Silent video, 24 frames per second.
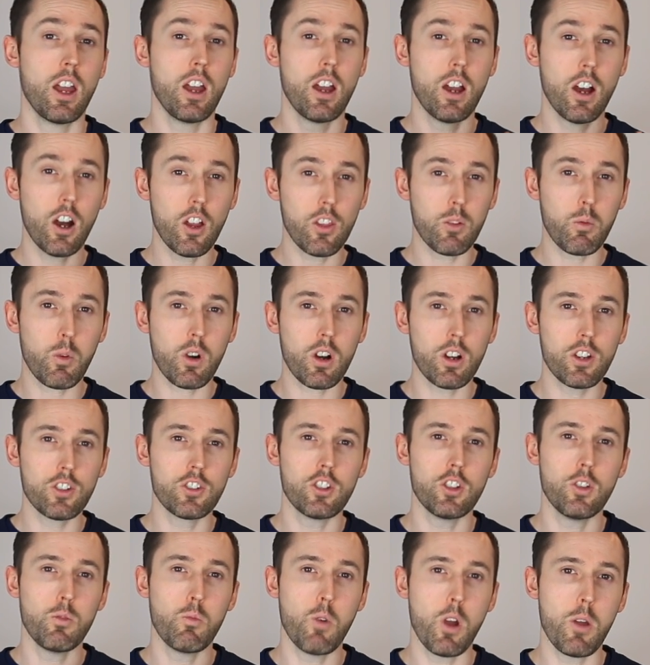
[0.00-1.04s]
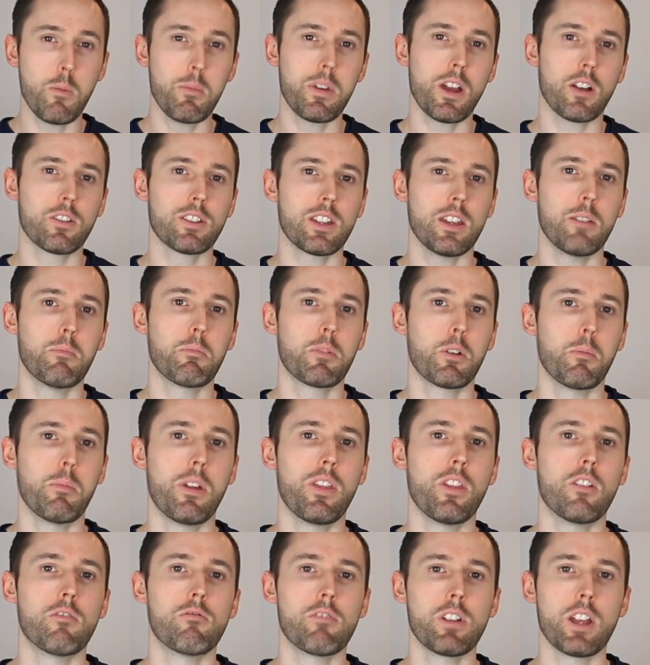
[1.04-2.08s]
Otherwise, you won't be able to implement
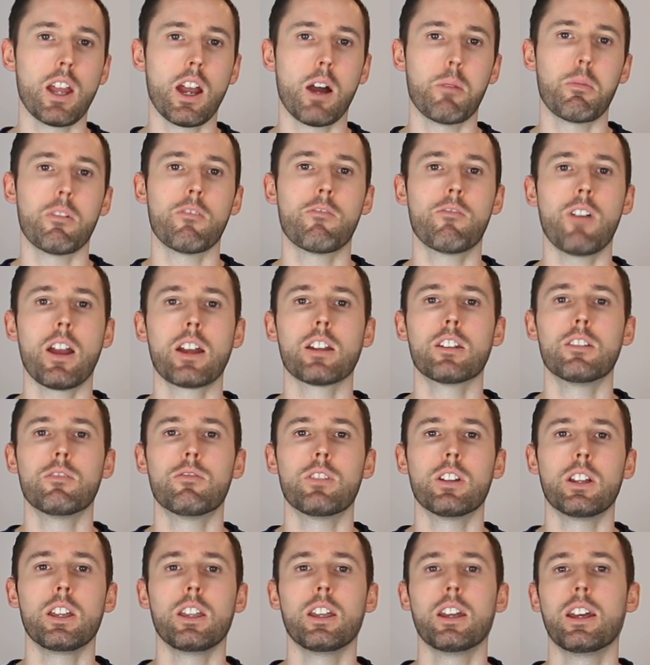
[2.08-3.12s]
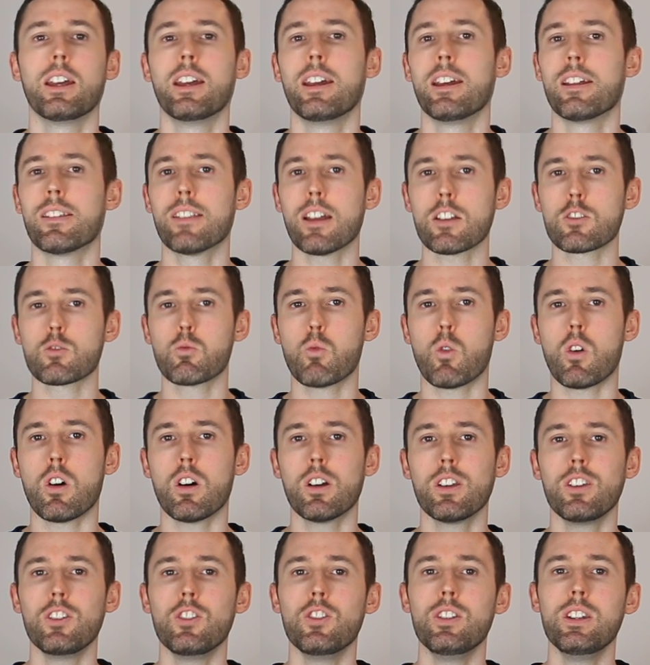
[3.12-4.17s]
the rehab effectively. That's why
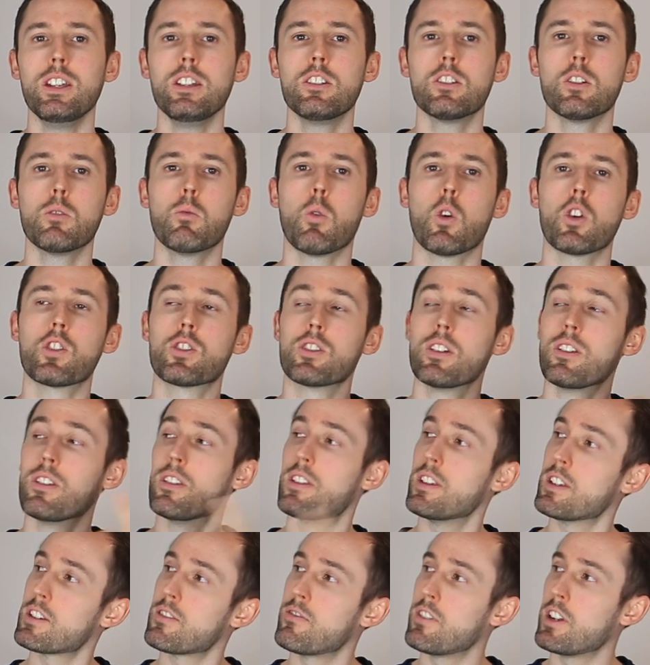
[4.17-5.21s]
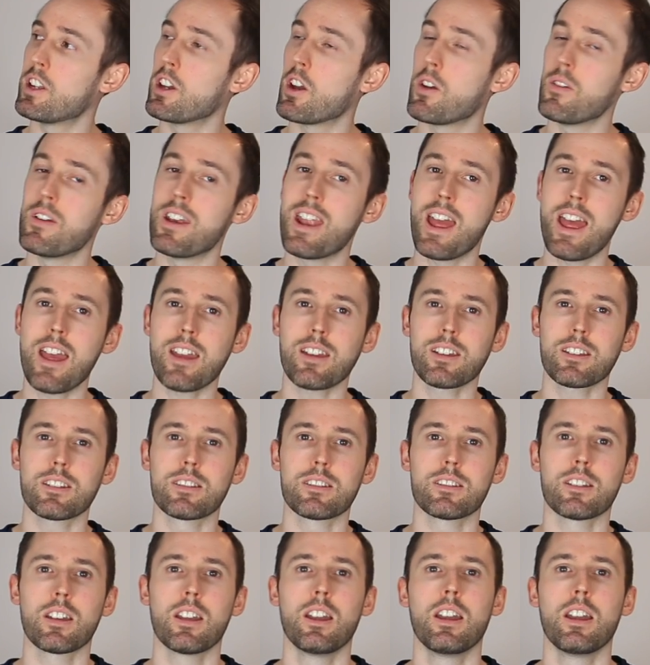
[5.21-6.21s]
you need to watch this video next.